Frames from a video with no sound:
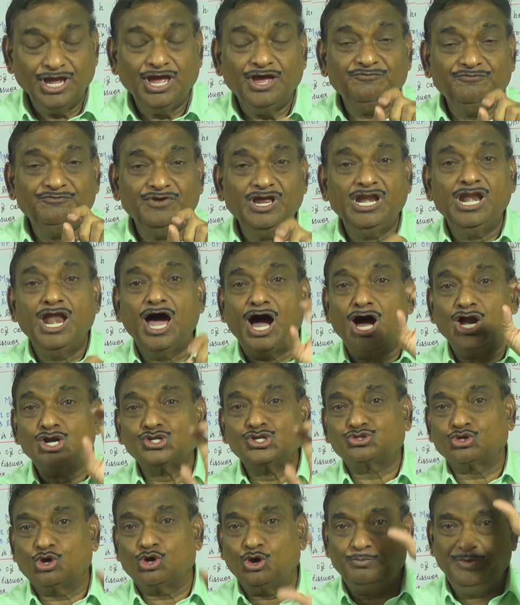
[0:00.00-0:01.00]
will
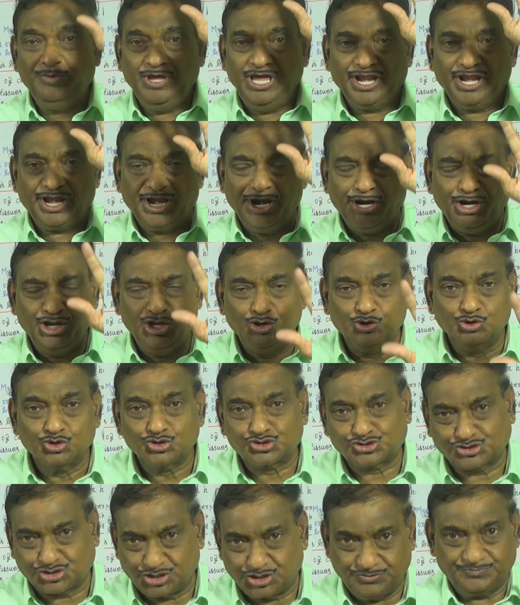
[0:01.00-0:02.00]
also be
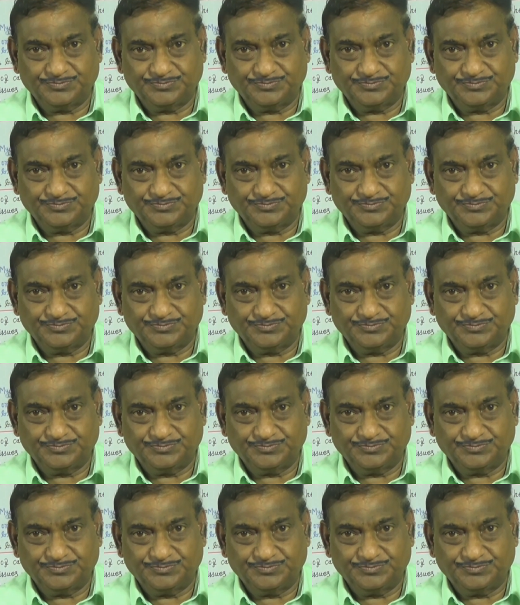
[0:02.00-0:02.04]
reduced.